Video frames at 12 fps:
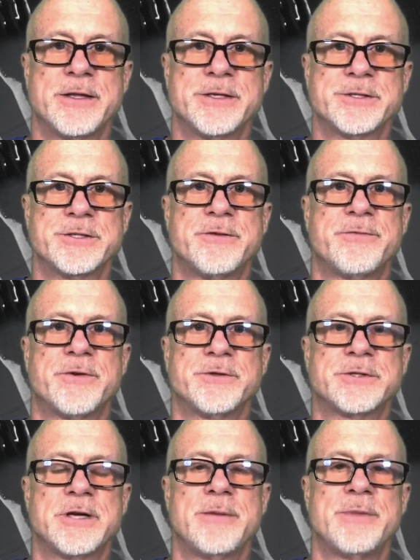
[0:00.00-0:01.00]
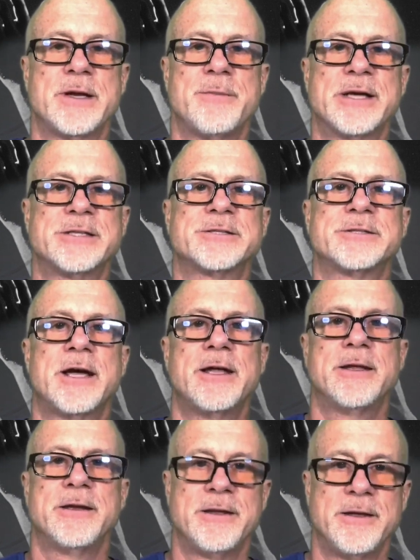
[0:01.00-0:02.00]
this is the first time that I'm
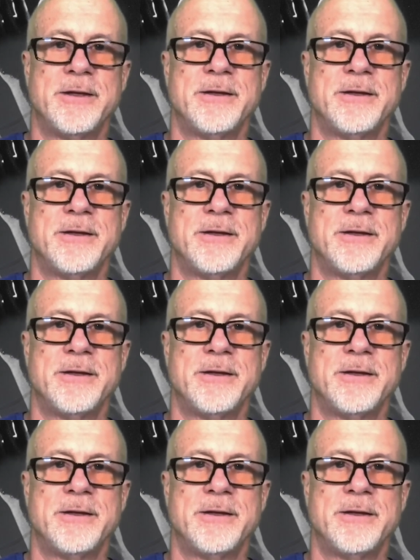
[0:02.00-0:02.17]
excited